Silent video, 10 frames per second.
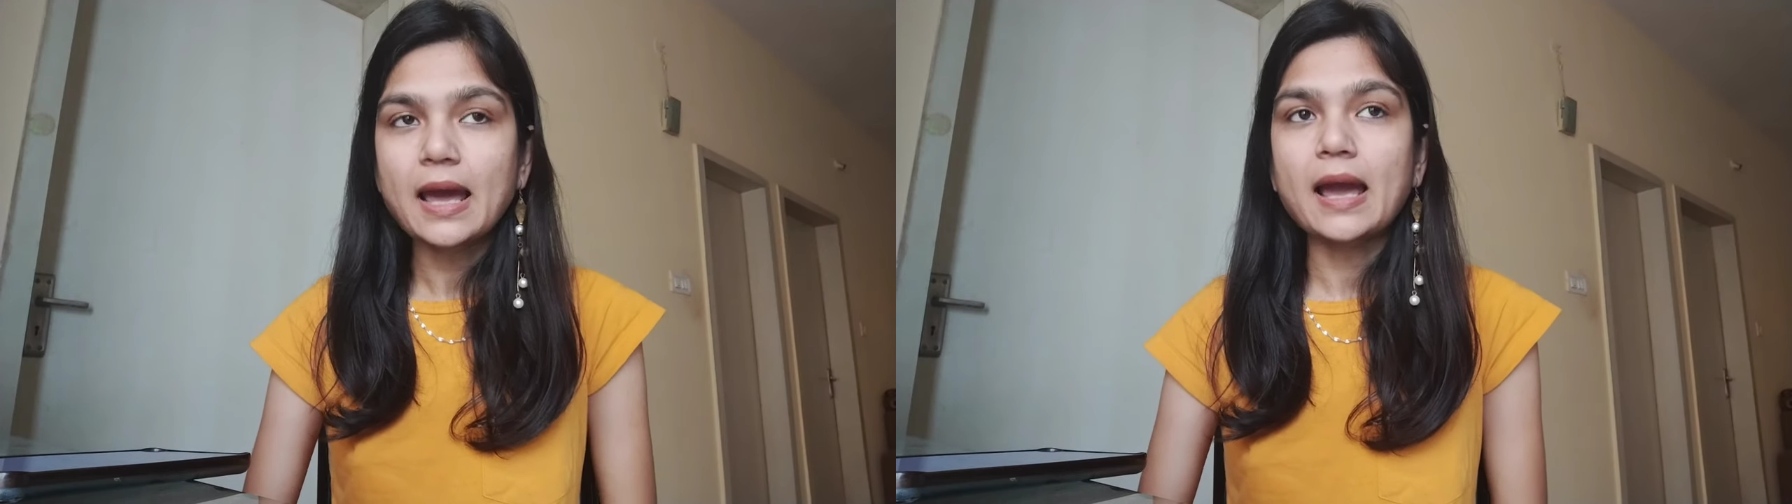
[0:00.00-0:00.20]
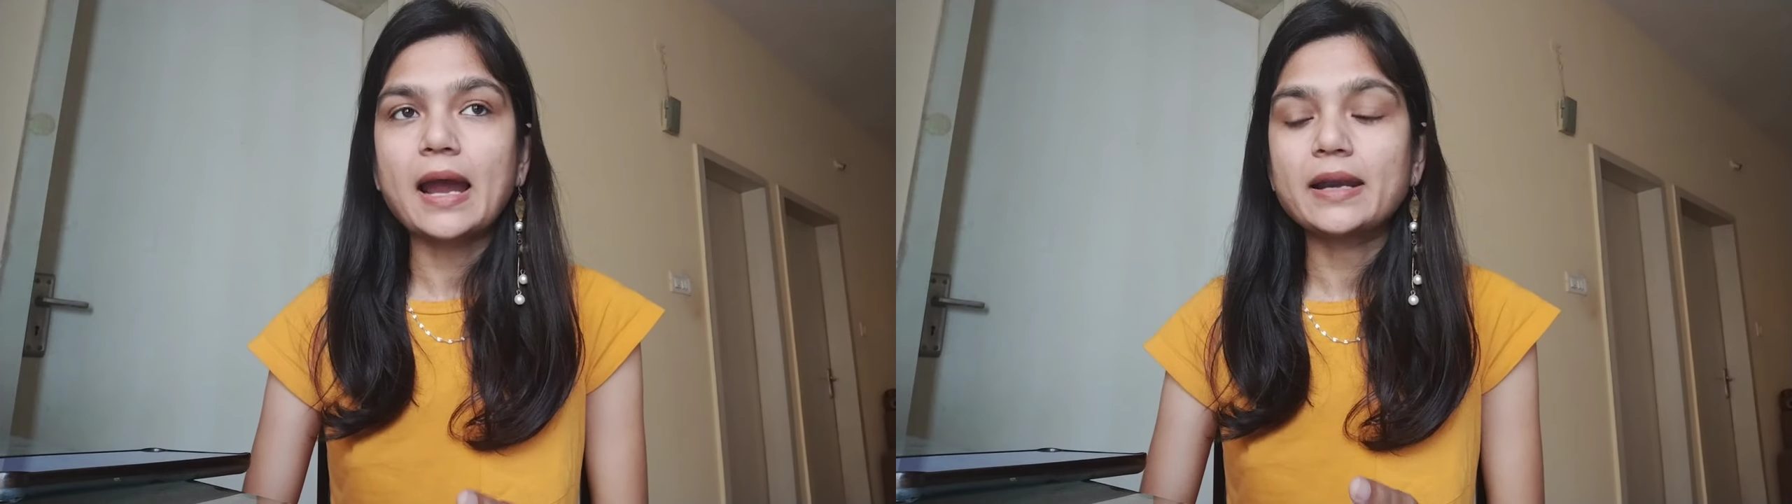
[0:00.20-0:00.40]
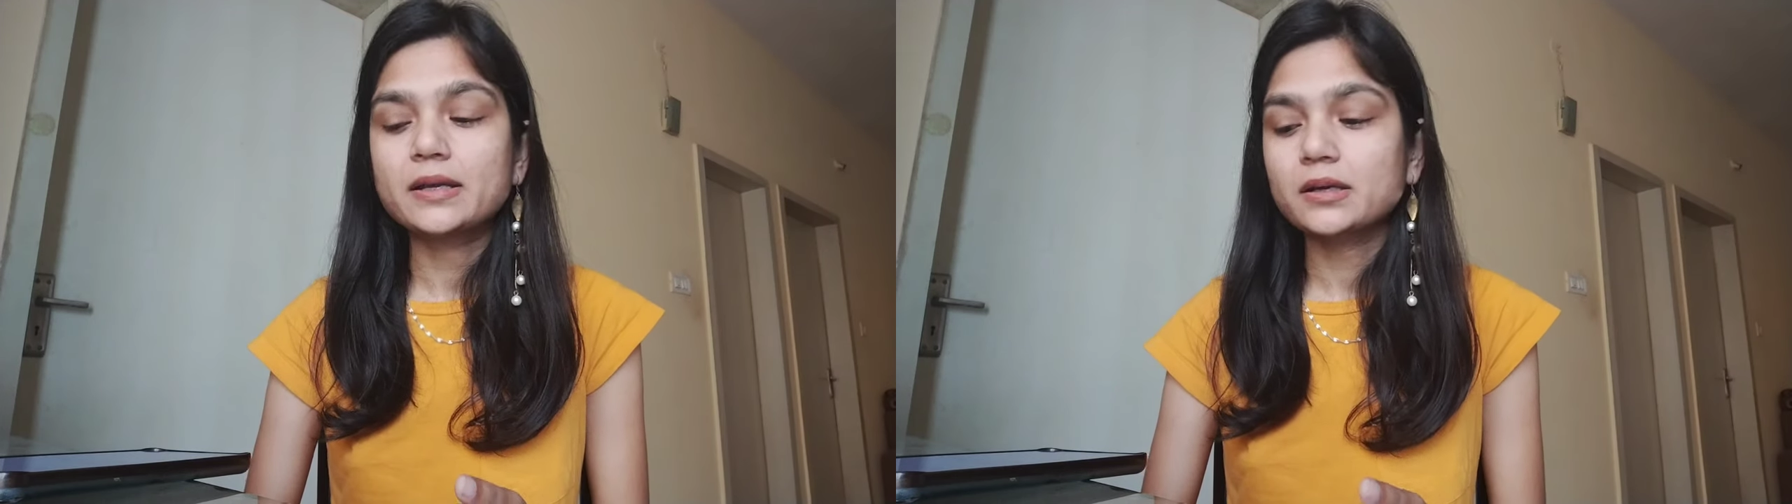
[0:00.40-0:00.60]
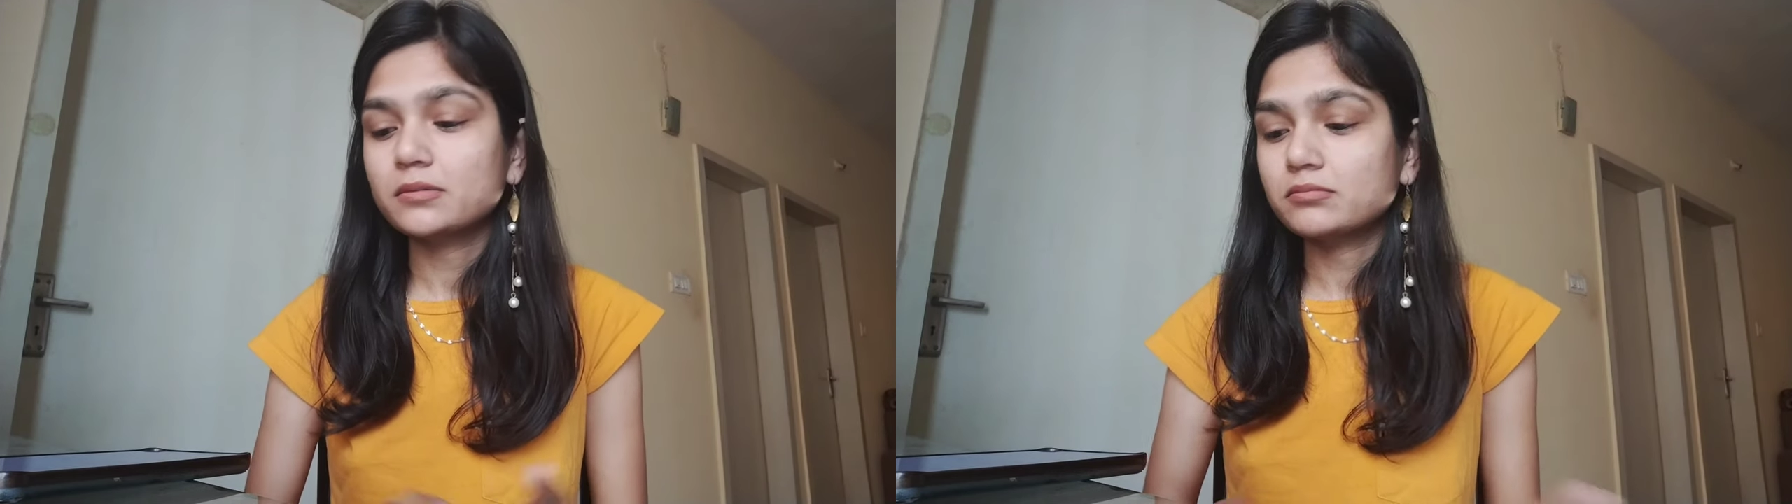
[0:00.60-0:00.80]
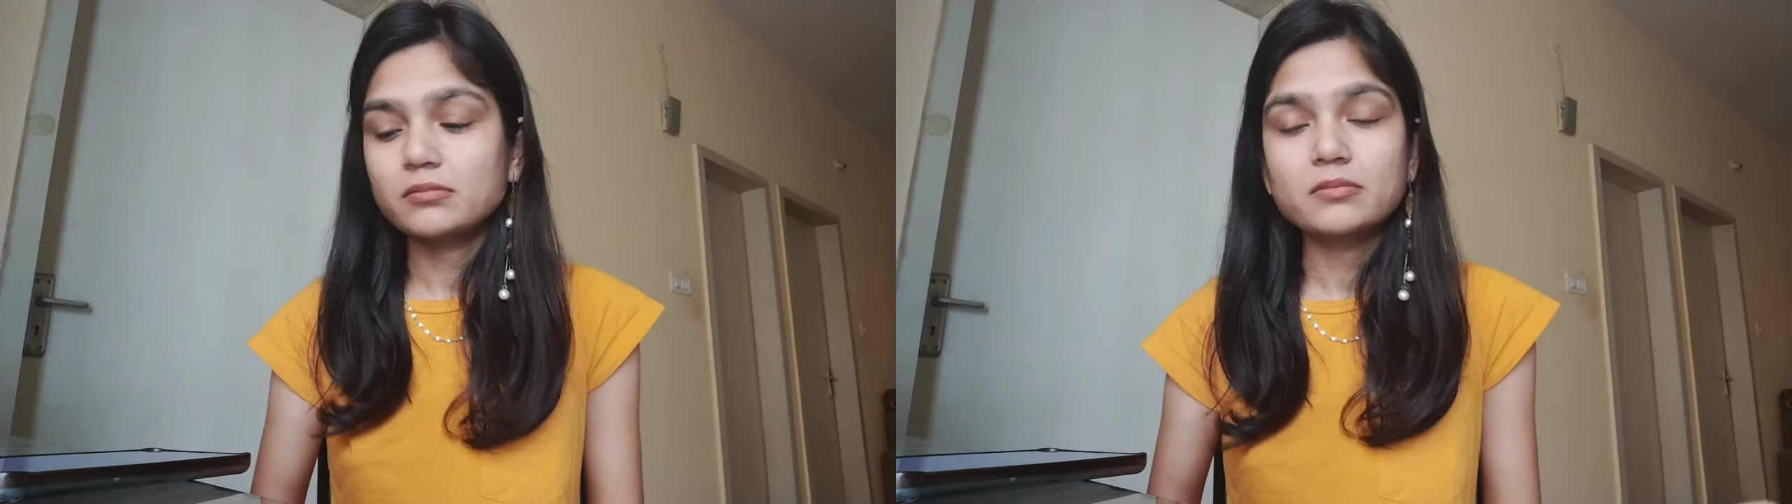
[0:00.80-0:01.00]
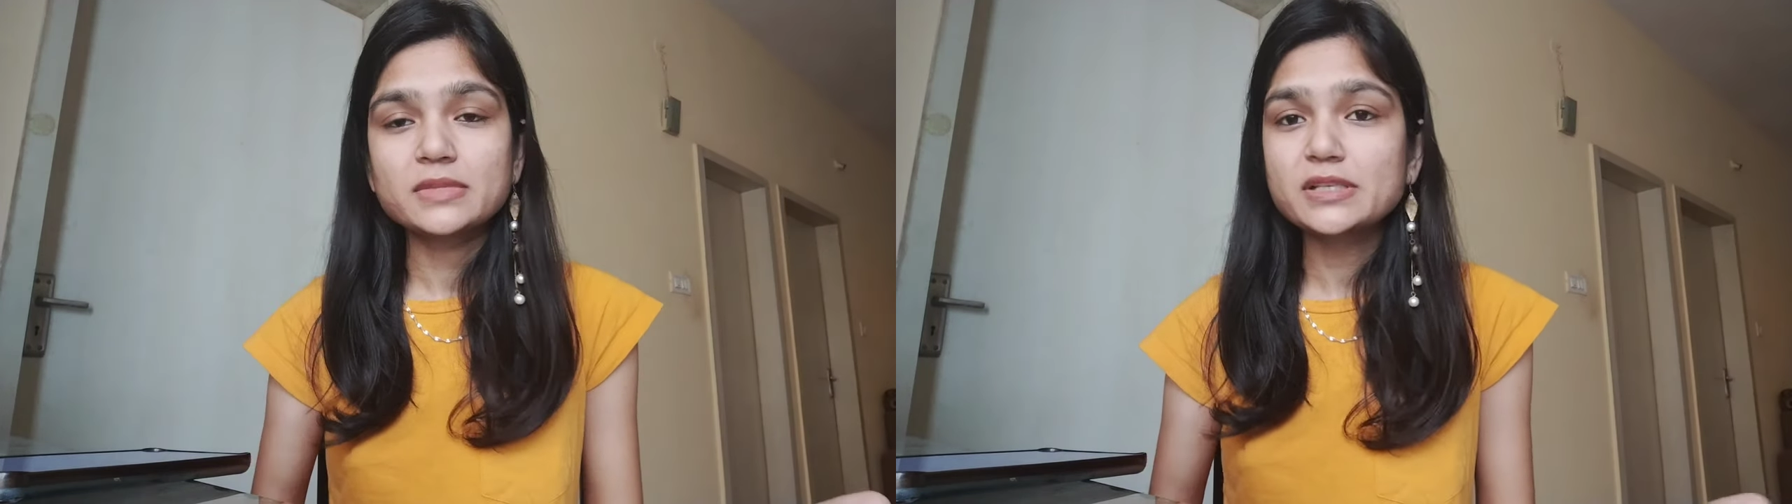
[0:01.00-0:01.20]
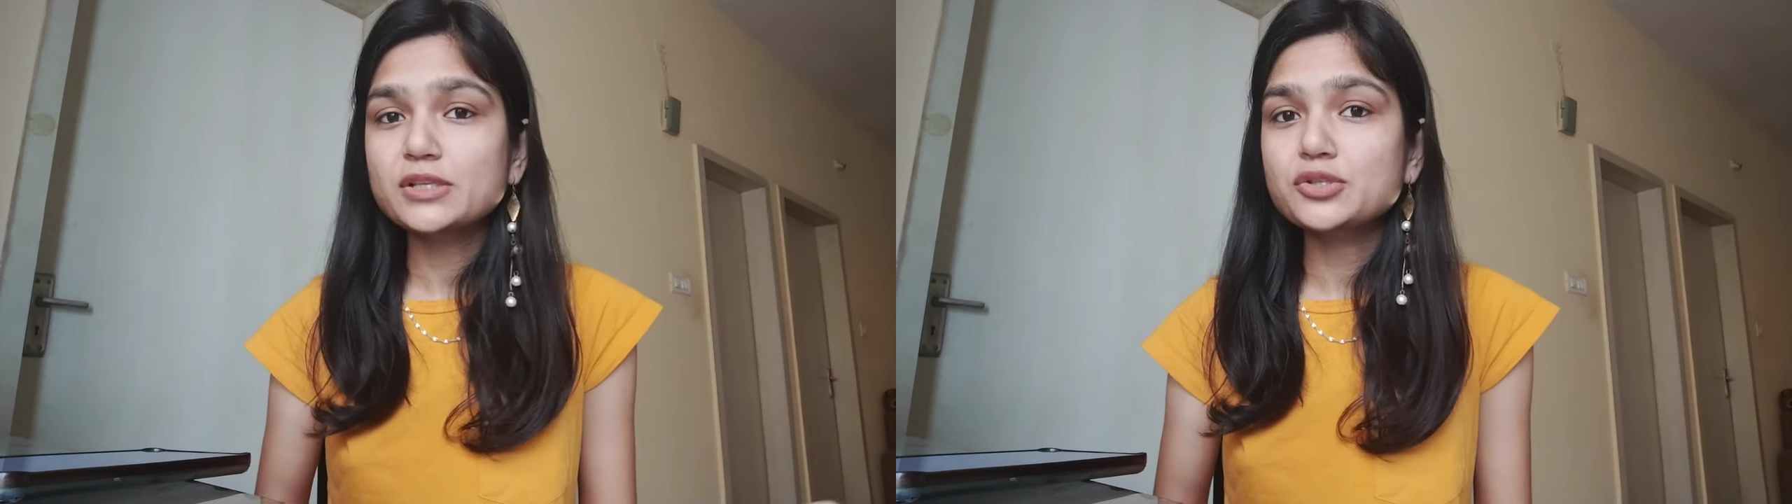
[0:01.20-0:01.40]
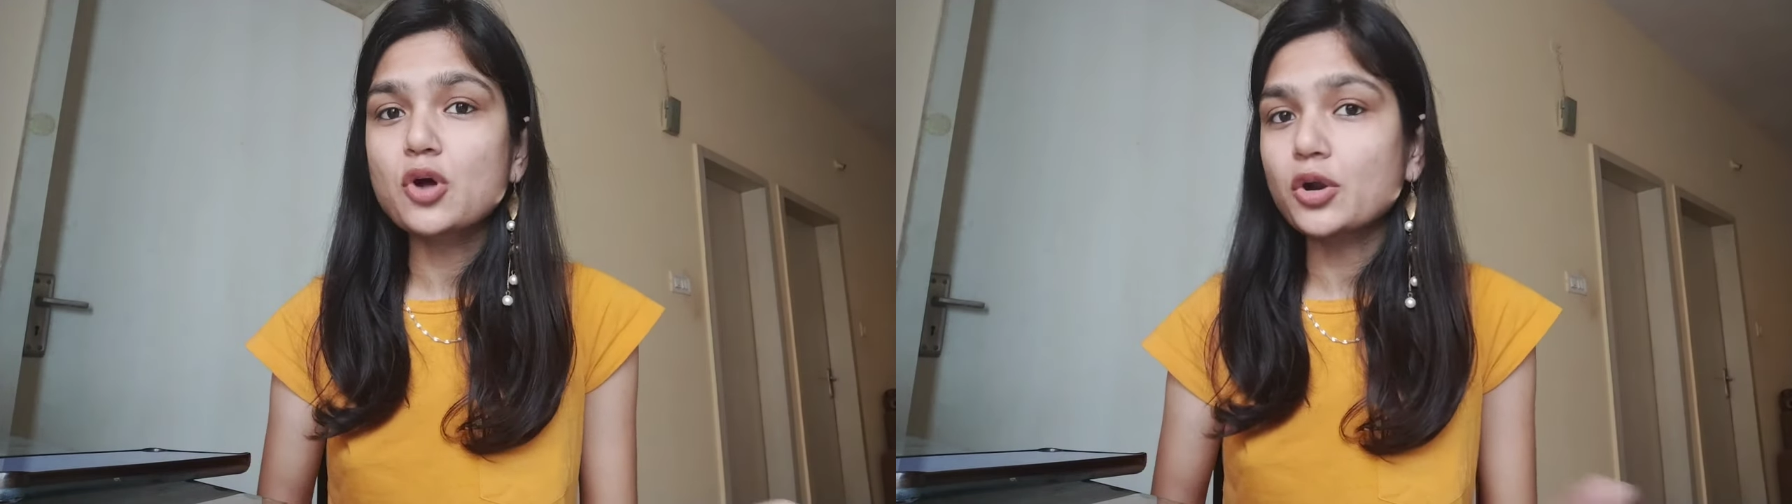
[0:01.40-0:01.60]
And this
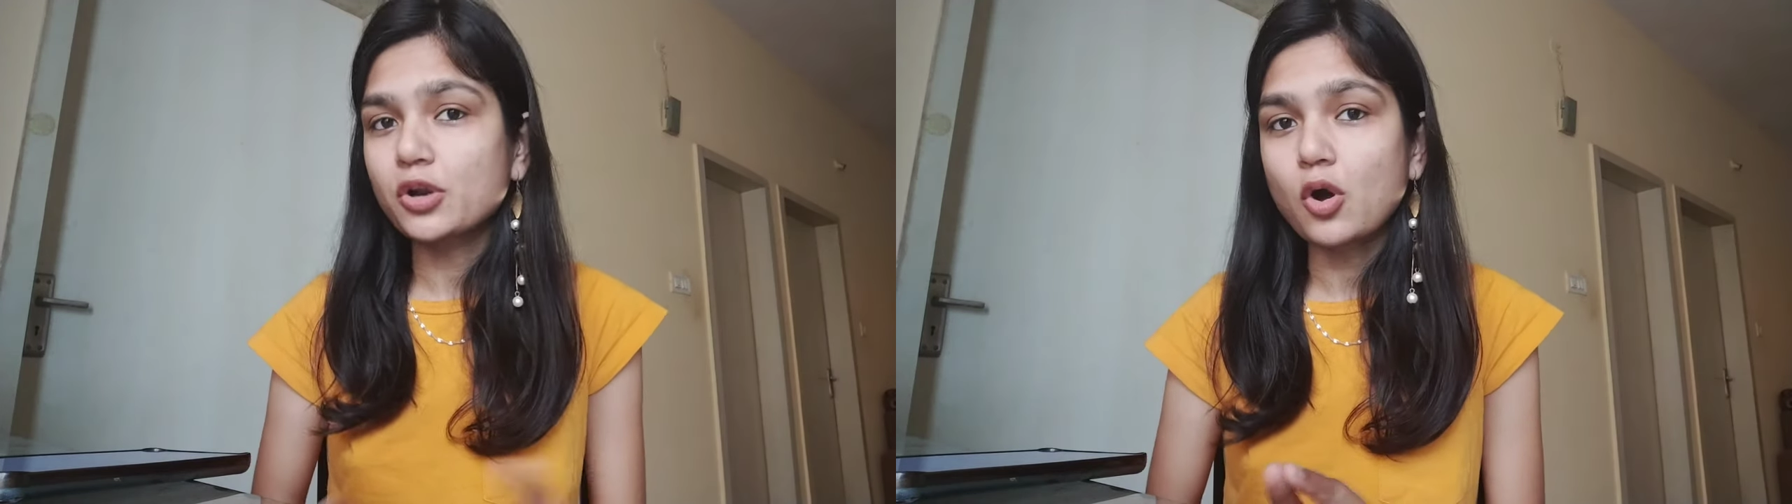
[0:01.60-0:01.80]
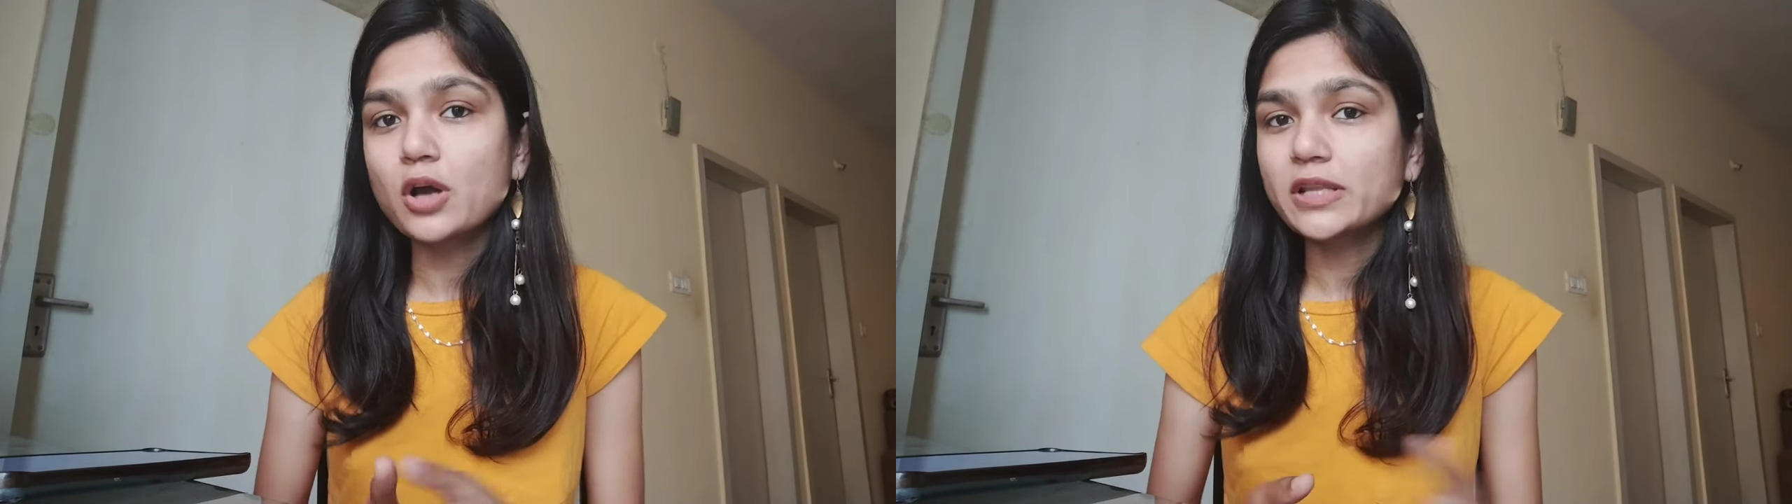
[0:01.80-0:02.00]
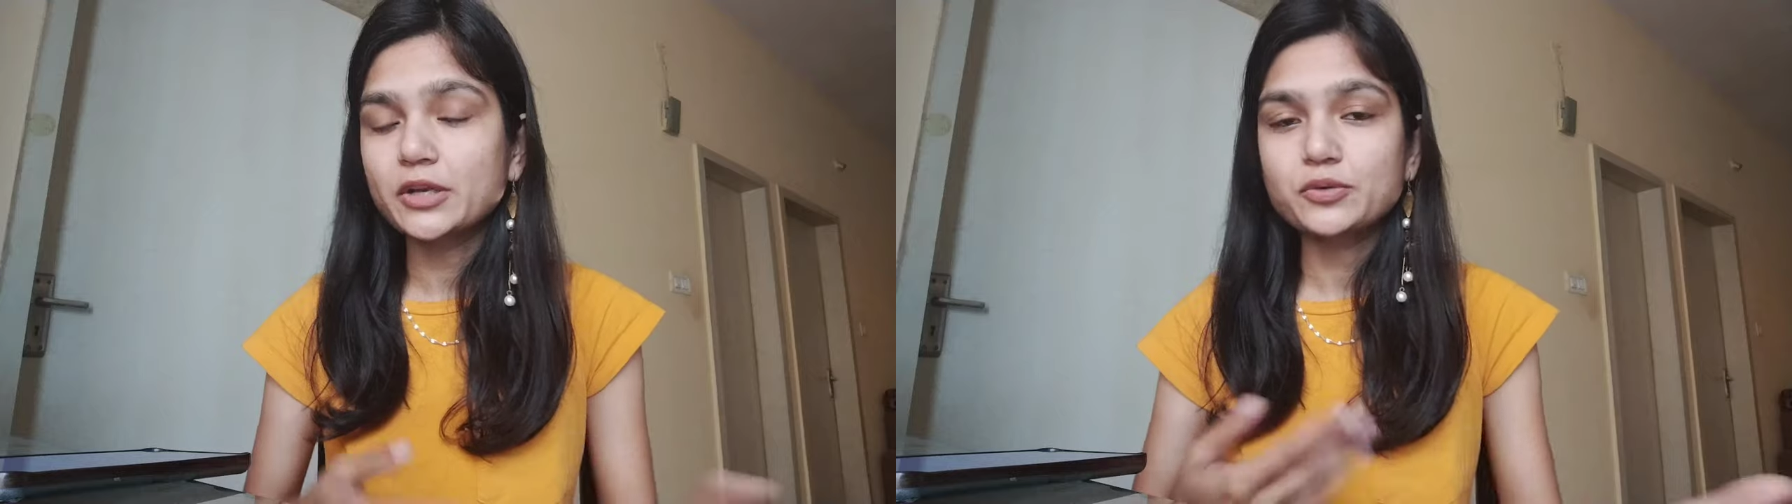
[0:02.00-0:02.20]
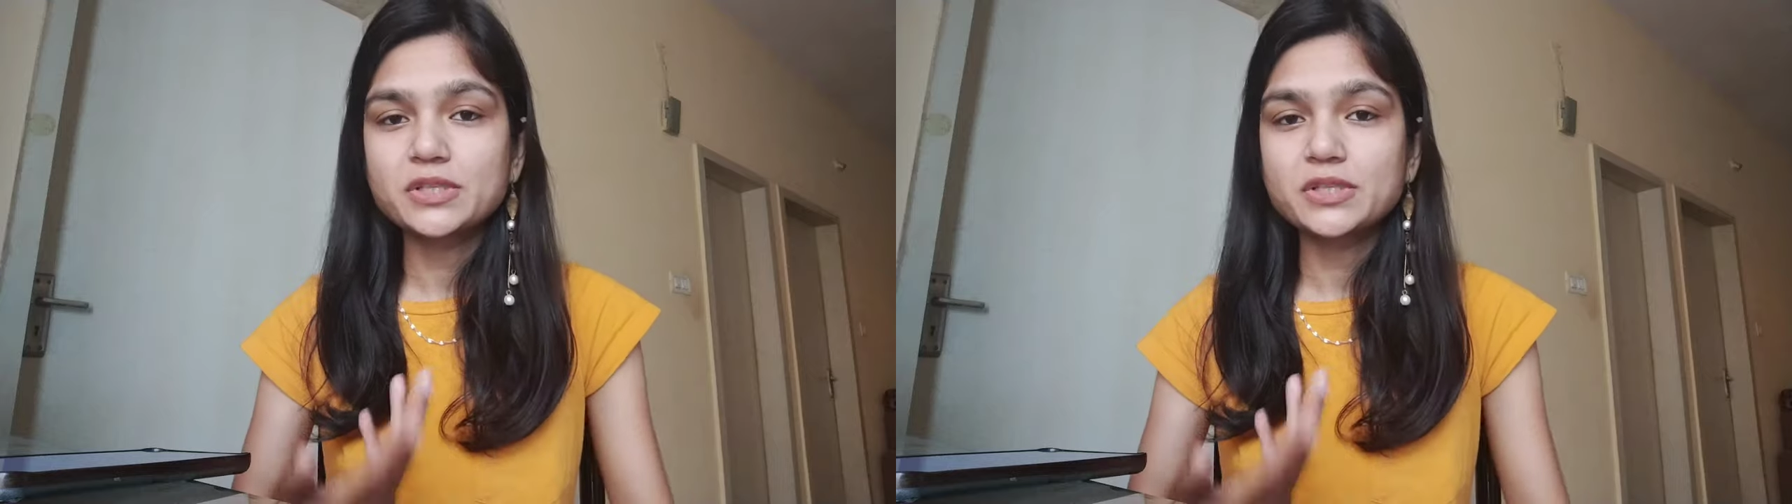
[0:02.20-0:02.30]
is not wrong that you